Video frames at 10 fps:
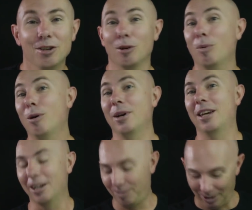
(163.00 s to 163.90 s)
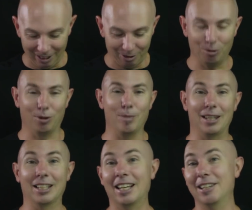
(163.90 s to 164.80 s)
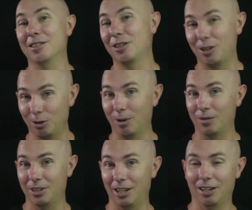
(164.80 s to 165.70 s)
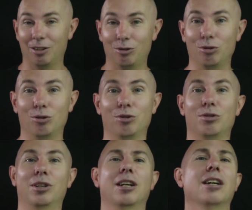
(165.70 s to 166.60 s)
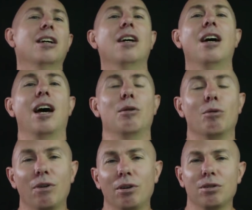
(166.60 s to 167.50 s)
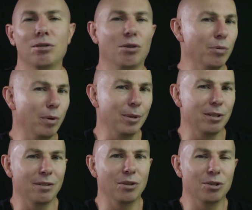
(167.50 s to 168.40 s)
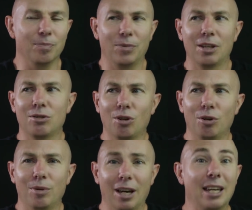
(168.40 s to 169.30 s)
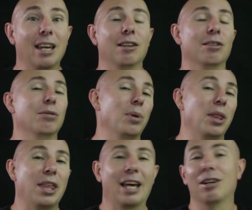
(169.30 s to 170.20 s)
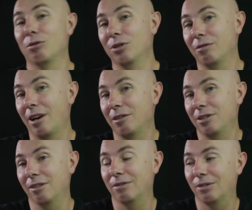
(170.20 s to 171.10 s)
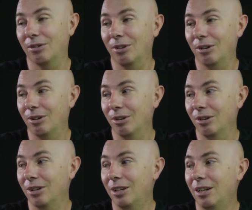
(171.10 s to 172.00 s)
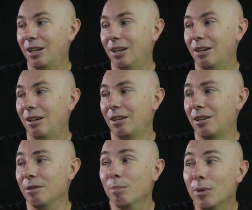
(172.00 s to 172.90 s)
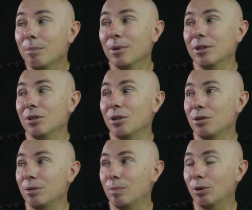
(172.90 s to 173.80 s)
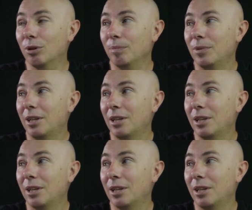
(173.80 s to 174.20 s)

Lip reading: So while we're here, let's talk about the latest UFC 223, and we'll focus on the women's division. So again, we thank Ronda Rousey for her commitment to the sport,